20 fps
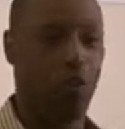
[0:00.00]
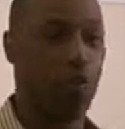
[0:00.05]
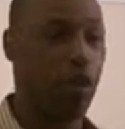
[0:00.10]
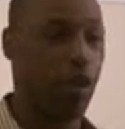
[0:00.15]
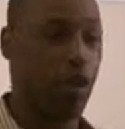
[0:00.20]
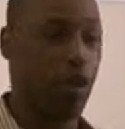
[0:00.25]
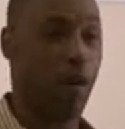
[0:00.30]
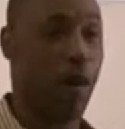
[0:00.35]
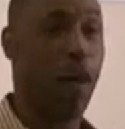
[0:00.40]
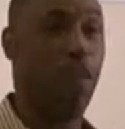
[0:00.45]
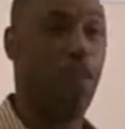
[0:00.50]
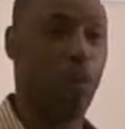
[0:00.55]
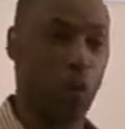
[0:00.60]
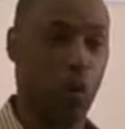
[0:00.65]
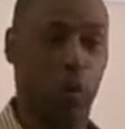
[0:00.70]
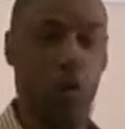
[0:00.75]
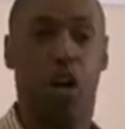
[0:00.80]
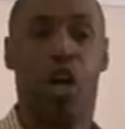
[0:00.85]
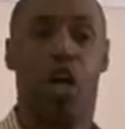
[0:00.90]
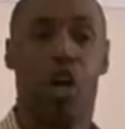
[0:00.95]
for the ground
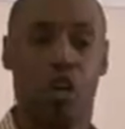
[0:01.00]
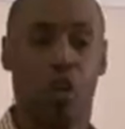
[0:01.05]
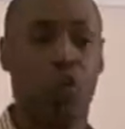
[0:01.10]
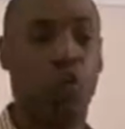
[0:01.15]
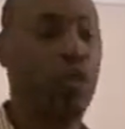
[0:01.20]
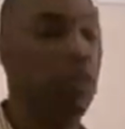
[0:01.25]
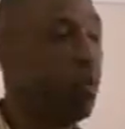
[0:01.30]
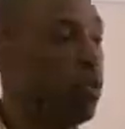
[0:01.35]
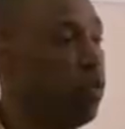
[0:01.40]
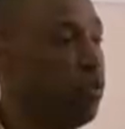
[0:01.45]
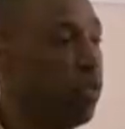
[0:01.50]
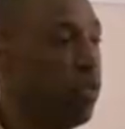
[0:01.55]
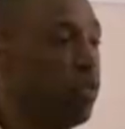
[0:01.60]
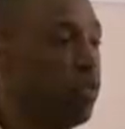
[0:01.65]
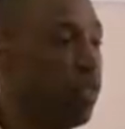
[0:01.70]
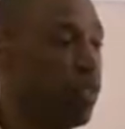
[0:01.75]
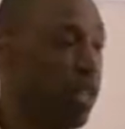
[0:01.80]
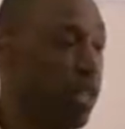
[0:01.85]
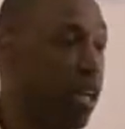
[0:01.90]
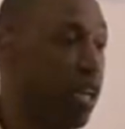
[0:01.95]
floor. You can do this
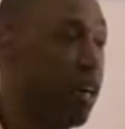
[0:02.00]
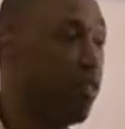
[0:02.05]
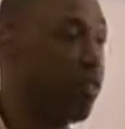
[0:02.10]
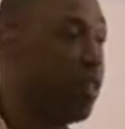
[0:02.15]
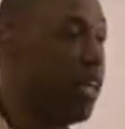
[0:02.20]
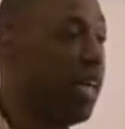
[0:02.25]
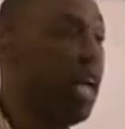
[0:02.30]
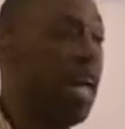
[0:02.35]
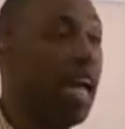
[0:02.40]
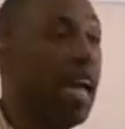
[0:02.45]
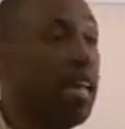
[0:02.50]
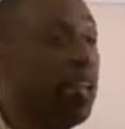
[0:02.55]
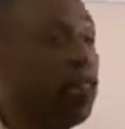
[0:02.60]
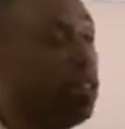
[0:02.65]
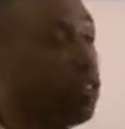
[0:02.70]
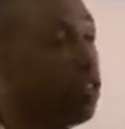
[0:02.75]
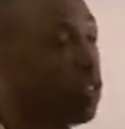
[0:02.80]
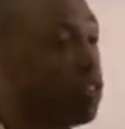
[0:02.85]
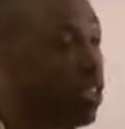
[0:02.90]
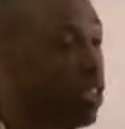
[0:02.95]
yourself. And
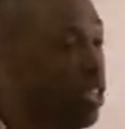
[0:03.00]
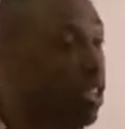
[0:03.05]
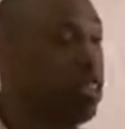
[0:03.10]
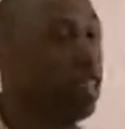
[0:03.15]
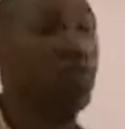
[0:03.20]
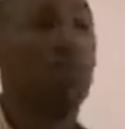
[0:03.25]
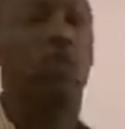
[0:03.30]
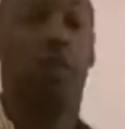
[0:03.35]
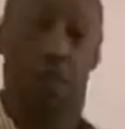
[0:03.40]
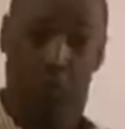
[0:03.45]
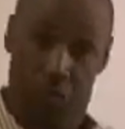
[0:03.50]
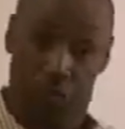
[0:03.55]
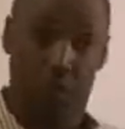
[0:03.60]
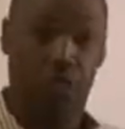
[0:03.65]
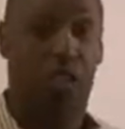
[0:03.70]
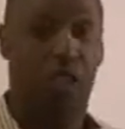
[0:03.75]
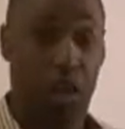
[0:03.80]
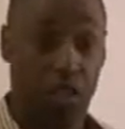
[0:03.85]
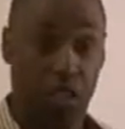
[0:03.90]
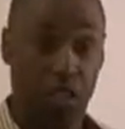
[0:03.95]
if you still
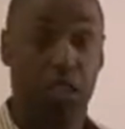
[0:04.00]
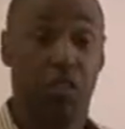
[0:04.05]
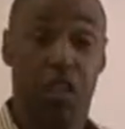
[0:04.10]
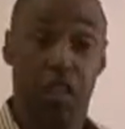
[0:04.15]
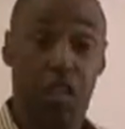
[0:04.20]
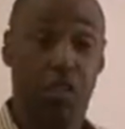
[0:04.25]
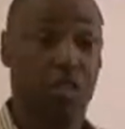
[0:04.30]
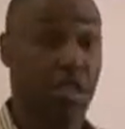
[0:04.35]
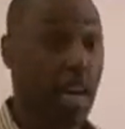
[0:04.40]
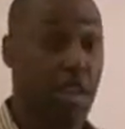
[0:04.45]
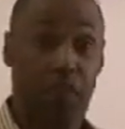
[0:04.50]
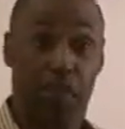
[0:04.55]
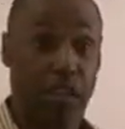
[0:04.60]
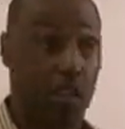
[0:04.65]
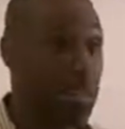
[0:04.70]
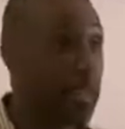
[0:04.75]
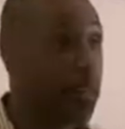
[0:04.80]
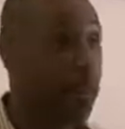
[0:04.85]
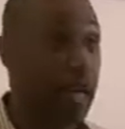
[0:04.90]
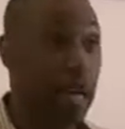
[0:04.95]
are getting
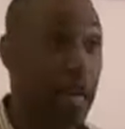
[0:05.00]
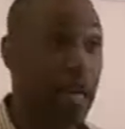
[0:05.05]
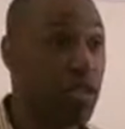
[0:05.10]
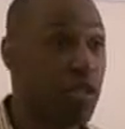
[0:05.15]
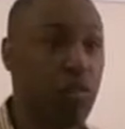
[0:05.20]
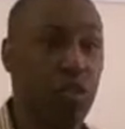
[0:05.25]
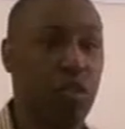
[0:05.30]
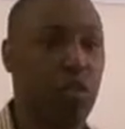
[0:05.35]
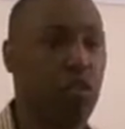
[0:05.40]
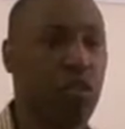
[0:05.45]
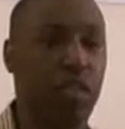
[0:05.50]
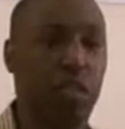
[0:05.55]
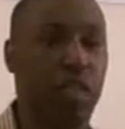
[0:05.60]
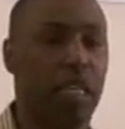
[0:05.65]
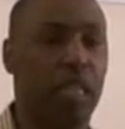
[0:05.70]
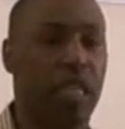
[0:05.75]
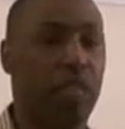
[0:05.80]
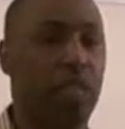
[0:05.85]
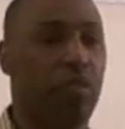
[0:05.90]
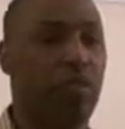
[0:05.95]
satisfied saying, man, I still don't see
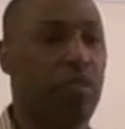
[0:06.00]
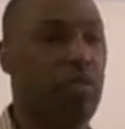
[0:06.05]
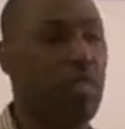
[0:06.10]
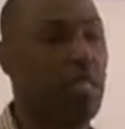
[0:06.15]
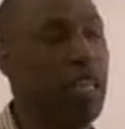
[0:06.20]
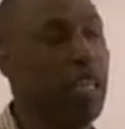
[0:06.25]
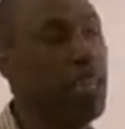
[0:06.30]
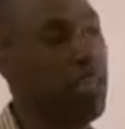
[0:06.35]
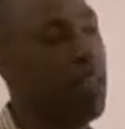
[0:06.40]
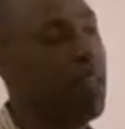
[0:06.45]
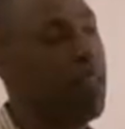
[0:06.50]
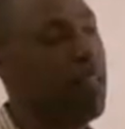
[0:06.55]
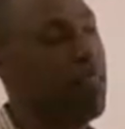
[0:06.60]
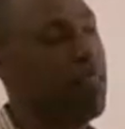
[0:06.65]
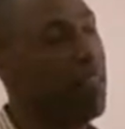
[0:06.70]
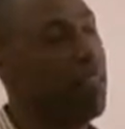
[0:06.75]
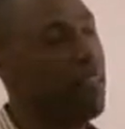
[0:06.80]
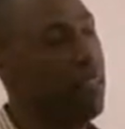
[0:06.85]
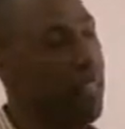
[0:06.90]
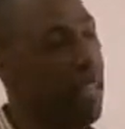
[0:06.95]
it,
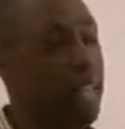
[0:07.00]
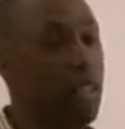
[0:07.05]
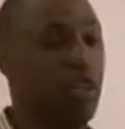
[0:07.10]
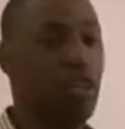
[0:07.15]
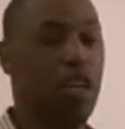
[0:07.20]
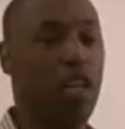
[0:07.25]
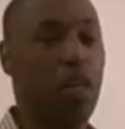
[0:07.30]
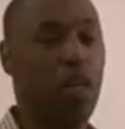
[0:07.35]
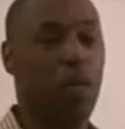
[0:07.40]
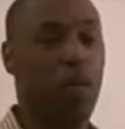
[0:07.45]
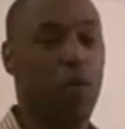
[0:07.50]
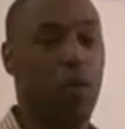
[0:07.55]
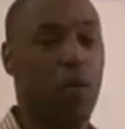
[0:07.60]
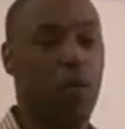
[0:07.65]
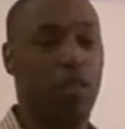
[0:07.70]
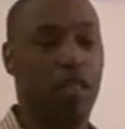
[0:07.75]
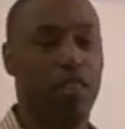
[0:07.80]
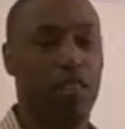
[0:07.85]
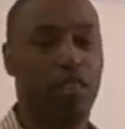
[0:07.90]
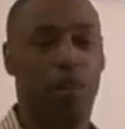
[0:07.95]
the next thing you go
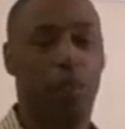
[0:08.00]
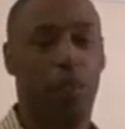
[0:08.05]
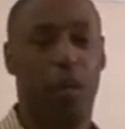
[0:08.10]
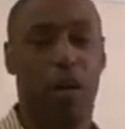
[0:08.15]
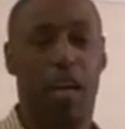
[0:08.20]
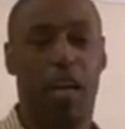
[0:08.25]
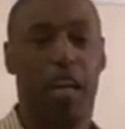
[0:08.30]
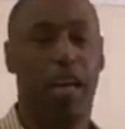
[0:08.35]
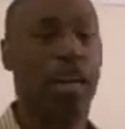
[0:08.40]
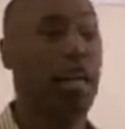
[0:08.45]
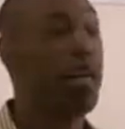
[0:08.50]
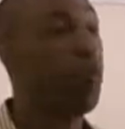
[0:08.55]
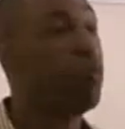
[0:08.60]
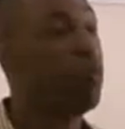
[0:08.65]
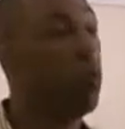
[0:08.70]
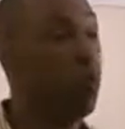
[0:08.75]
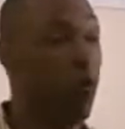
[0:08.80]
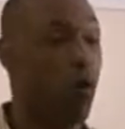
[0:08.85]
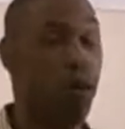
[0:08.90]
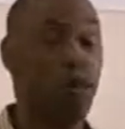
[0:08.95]
with is what?
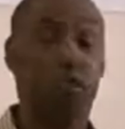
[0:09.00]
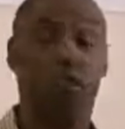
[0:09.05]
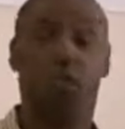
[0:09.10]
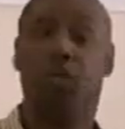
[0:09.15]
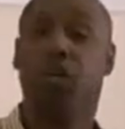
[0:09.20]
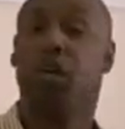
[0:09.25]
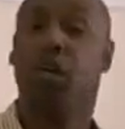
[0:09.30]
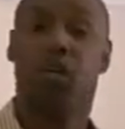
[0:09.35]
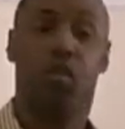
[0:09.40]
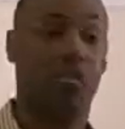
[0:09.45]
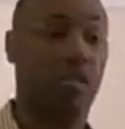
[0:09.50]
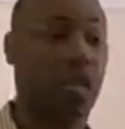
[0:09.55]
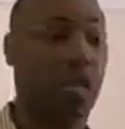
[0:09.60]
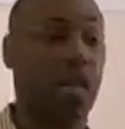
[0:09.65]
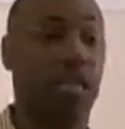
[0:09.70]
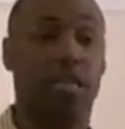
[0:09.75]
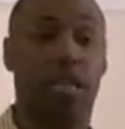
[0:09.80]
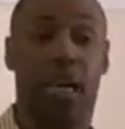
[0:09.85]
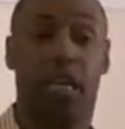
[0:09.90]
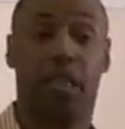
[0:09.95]
If you want to, you
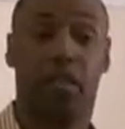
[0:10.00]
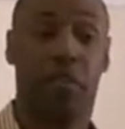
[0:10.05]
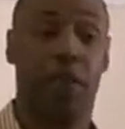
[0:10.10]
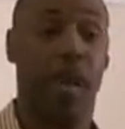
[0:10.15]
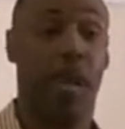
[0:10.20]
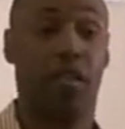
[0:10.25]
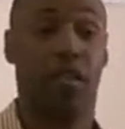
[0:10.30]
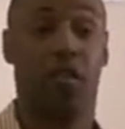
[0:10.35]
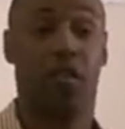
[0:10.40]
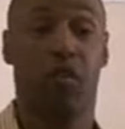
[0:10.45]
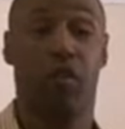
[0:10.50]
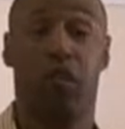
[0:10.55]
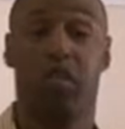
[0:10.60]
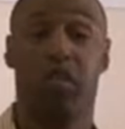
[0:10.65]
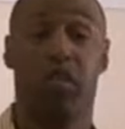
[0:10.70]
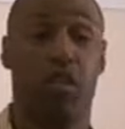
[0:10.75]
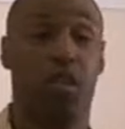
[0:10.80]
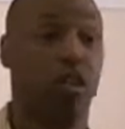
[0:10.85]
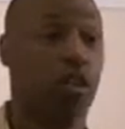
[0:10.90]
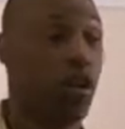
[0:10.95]
contact a patent attorney
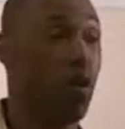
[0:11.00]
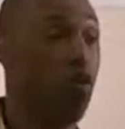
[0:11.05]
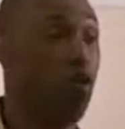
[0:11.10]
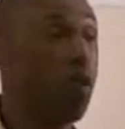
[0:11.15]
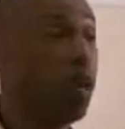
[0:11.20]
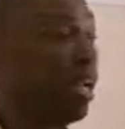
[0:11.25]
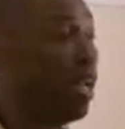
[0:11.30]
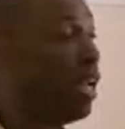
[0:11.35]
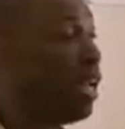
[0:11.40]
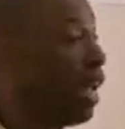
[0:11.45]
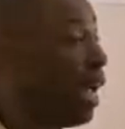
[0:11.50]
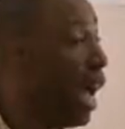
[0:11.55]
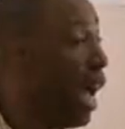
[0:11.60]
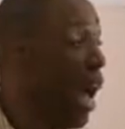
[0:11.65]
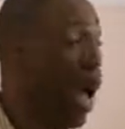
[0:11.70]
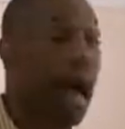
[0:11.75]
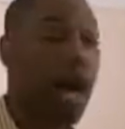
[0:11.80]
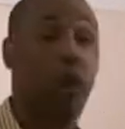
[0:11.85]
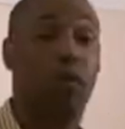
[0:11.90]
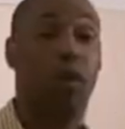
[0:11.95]
and say, you know what?
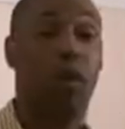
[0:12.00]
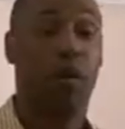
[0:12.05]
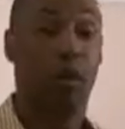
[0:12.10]
I